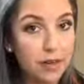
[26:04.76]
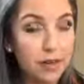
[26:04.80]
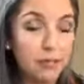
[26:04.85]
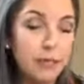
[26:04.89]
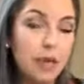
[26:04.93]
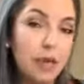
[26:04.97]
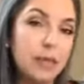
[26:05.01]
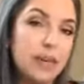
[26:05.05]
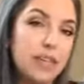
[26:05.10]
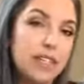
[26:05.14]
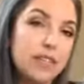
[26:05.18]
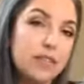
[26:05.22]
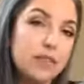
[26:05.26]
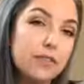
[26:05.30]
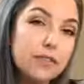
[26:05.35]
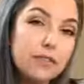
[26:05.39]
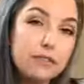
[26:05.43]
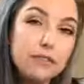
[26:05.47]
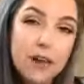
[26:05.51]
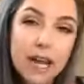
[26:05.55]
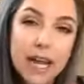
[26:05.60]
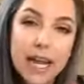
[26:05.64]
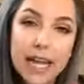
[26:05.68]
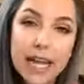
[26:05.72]
maybe it's a
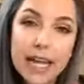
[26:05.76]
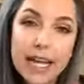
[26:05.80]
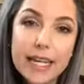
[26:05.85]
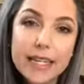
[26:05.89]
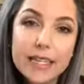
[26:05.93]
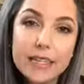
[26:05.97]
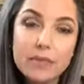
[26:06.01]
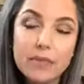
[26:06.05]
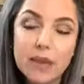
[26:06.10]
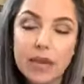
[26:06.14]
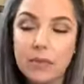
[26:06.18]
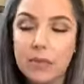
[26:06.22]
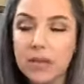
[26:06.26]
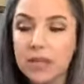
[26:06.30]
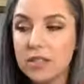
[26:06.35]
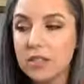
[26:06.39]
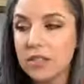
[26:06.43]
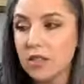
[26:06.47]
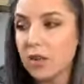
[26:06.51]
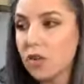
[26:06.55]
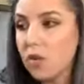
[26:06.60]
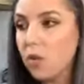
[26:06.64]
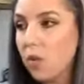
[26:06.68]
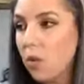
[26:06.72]
phrase, maybe it's
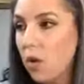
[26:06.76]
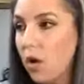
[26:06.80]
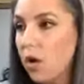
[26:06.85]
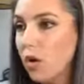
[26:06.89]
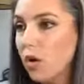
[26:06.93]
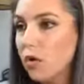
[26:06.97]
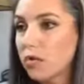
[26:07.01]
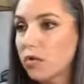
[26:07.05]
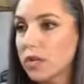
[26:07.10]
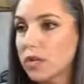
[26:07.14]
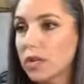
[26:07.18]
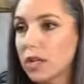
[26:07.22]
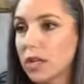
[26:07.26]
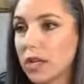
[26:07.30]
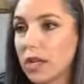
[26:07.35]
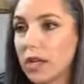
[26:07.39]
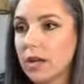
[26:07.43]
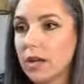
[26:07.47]
a quote,